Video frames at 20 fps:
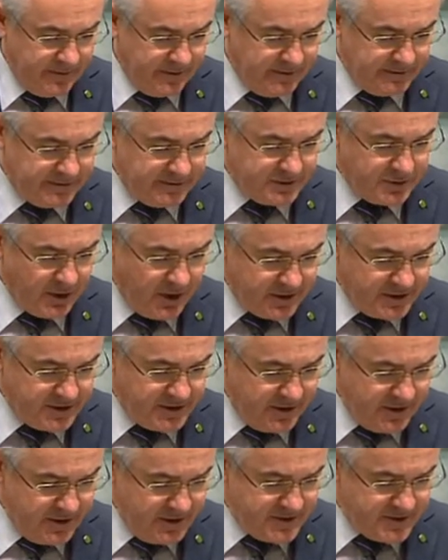
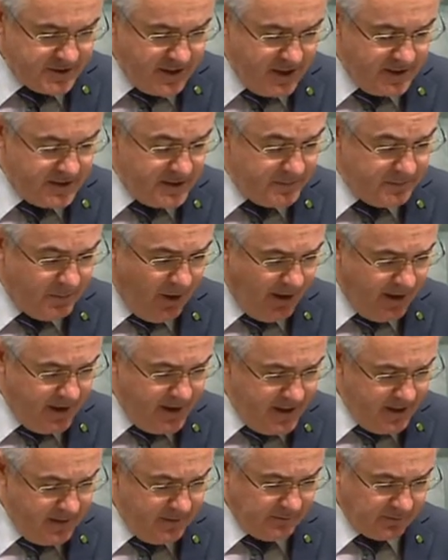structure in Sandy
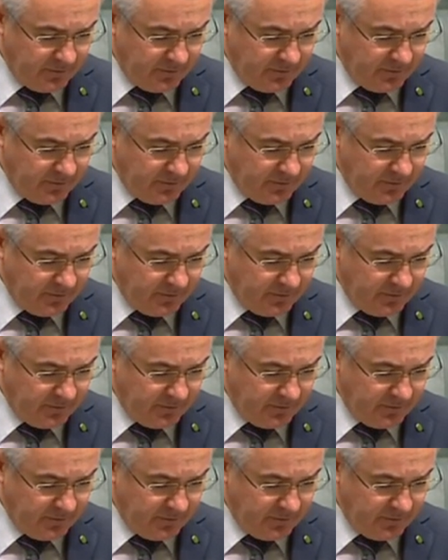Bay,